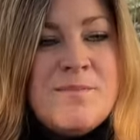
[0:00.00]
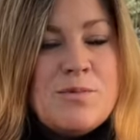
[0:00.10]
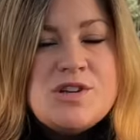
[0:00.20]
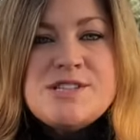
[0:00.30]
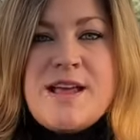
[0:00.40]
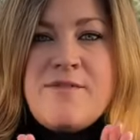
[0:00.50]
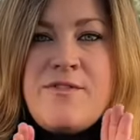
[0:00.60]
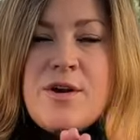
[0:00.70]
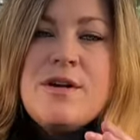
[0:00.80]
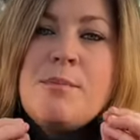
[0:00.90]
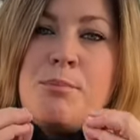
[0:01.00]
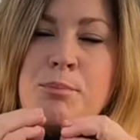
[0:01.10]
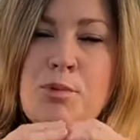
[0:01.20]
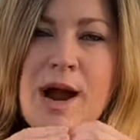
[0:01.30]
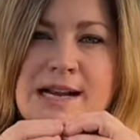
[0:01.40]
which is a very
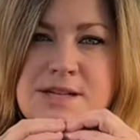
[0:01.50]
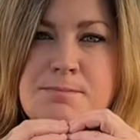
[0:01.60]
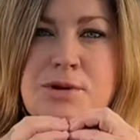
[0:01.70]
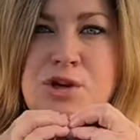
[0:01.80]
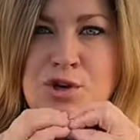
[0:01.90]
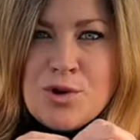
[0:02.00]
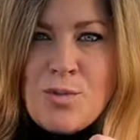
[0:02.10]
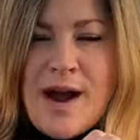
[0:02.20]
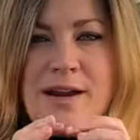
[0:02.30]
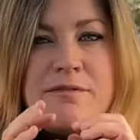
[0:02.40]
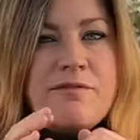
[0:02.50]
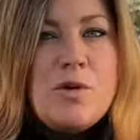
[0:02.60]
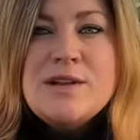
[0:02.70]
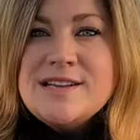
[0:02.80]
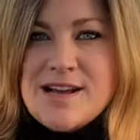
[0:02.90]
bright, pure white,
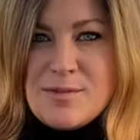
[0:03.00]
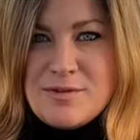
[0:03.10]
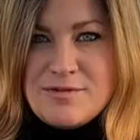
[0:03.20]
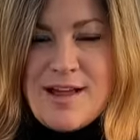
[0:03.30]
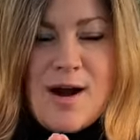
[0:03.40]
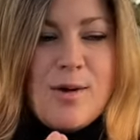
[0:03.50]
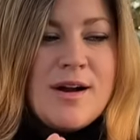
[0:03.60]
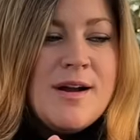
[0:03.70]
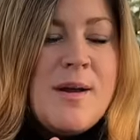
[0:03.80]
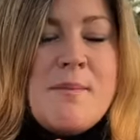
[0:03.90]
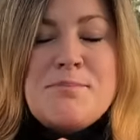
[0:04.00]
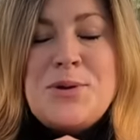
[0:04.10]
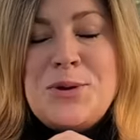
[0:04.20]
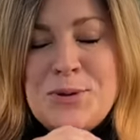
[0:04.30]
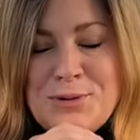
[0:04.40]
fully double flower.
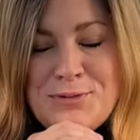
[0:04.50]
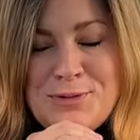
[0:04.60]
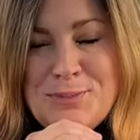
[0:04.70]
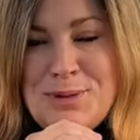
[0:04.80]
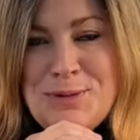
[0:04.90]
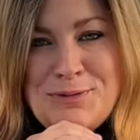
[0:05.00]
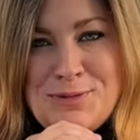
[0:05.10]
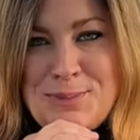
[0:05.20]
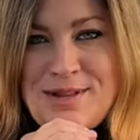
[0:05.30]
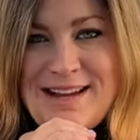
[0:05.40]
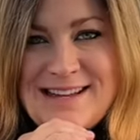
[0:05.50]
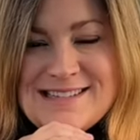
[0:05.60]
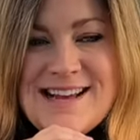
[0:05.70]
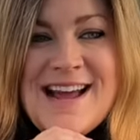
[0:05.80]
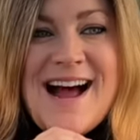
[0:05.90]
Beautiful, beautiful plant.
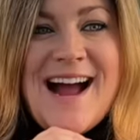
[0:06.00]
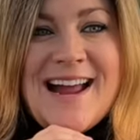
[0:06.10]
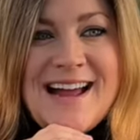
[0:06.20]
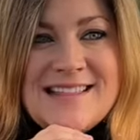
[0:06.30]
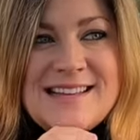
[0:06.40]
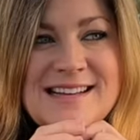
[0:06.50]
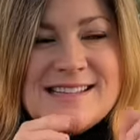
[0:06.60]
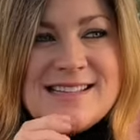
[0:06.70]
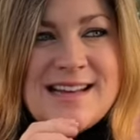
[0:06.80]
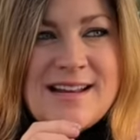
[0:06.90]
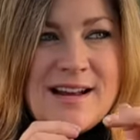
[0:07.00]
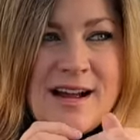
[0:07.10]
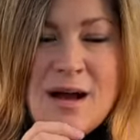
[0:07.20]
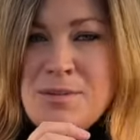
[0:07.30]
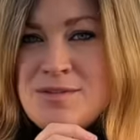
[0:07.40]
I had these in a
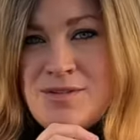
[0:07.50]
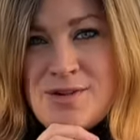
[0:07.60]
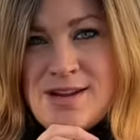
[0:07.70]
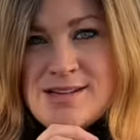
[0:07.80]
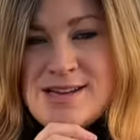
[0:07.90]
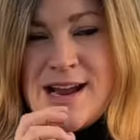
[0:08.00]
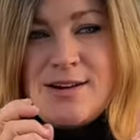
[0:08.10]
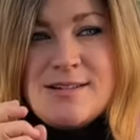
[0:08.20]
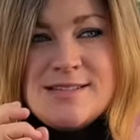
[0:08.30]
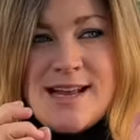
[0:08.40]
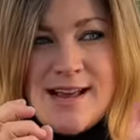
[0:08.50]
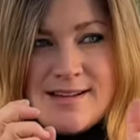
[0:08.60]
couple different containers and